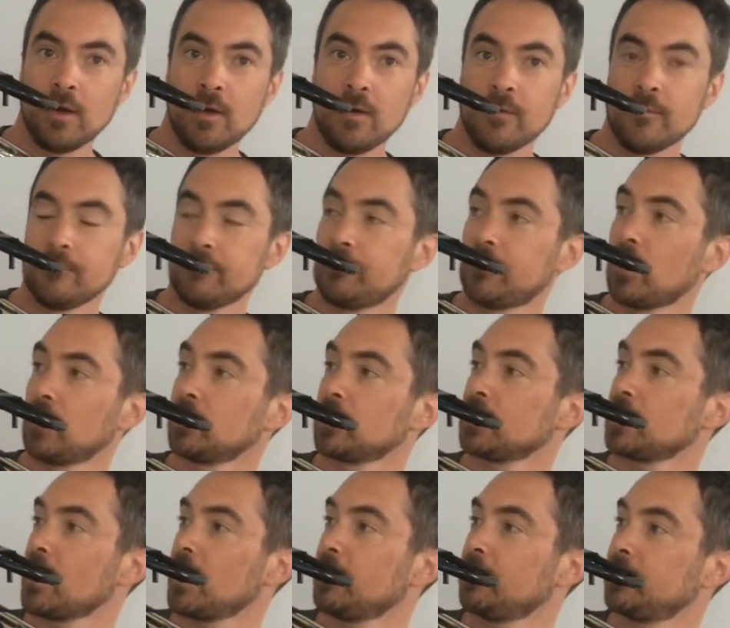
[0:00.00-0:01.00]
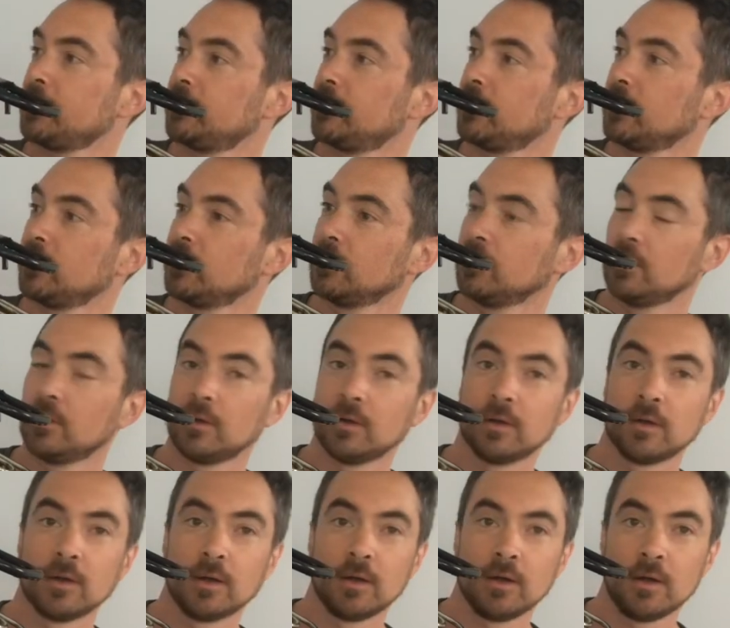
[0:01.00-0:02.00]
fold it up to
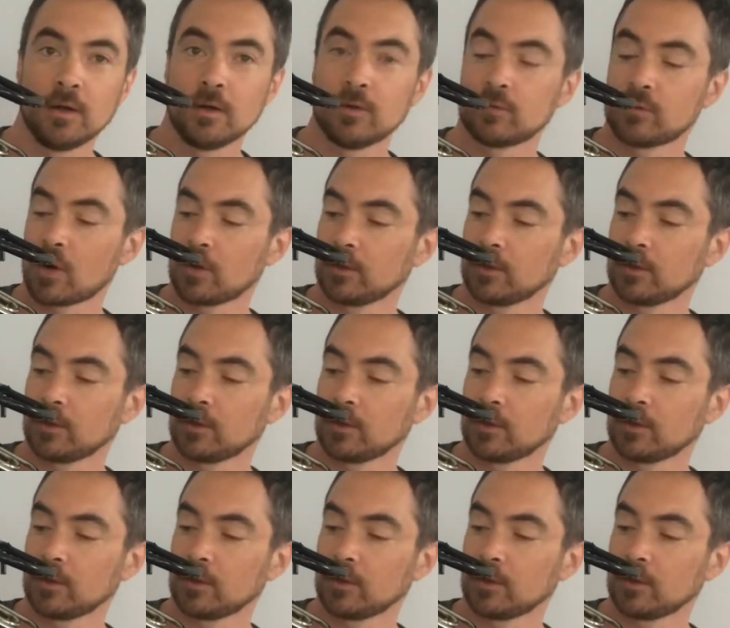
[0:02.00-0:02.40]
roll